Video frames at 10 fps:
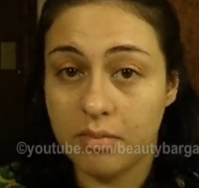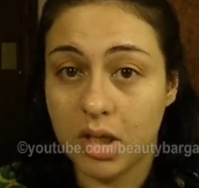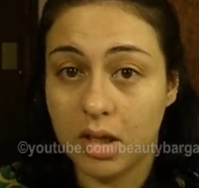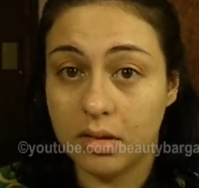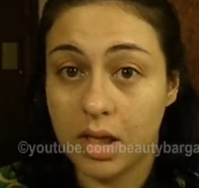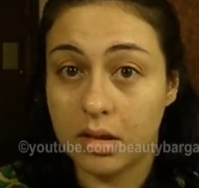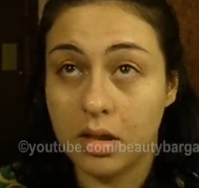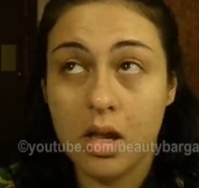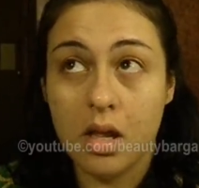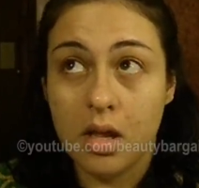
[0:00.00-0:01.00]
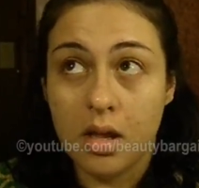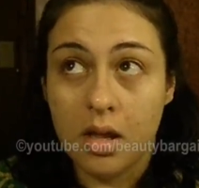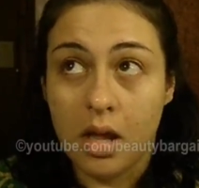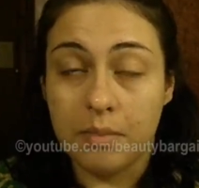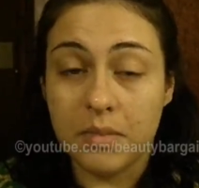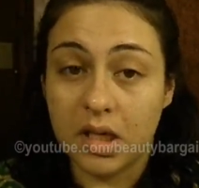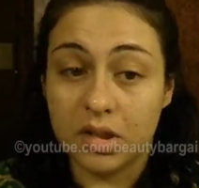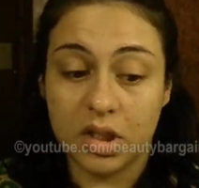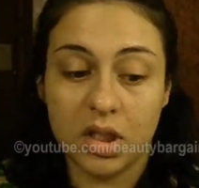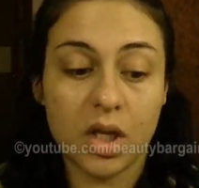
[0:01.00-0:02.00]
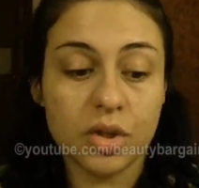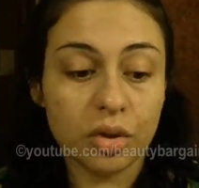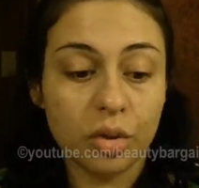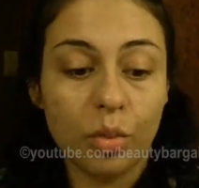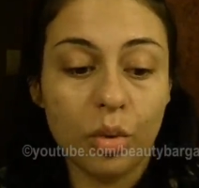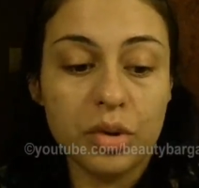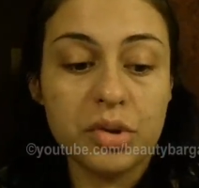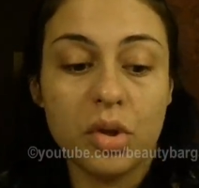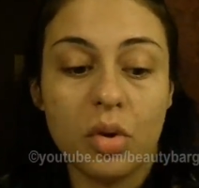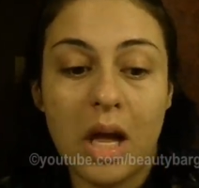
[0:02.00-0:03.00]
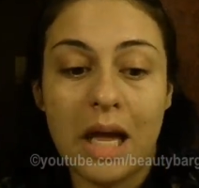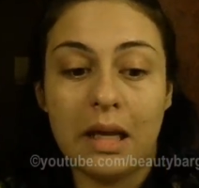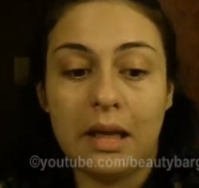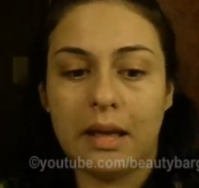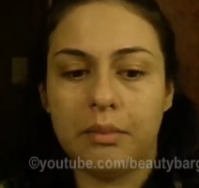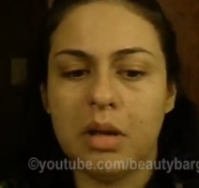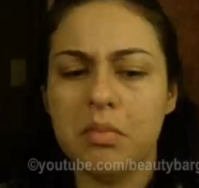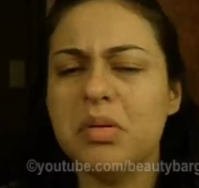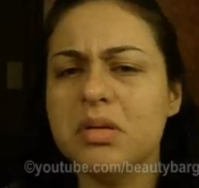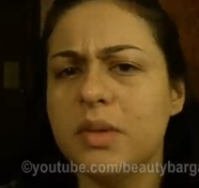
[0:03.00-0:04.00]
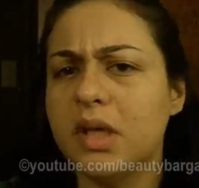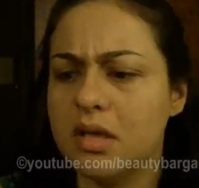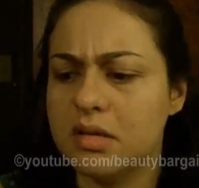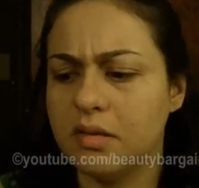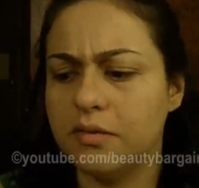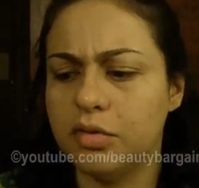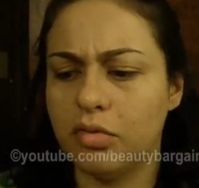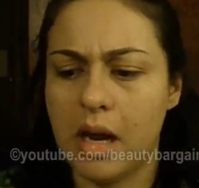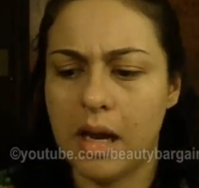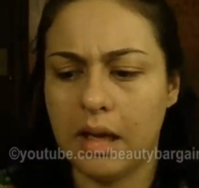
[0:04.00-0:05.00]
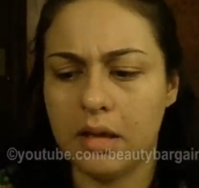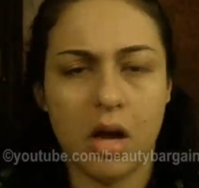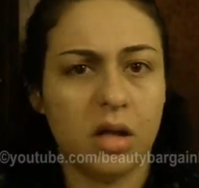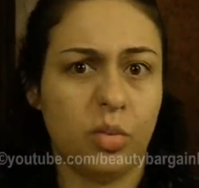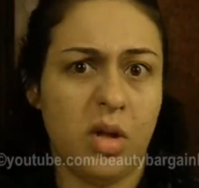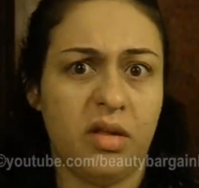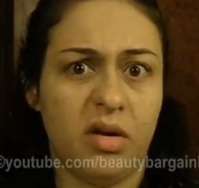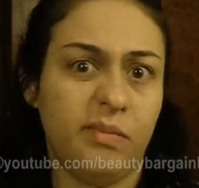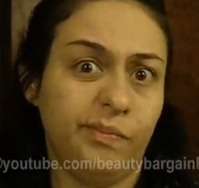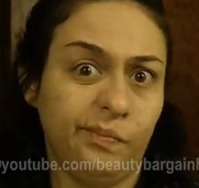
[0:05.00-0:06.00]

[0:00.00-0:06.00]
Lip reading: I'm not a teenager anymore, so I get pimples because of dry and hot weather.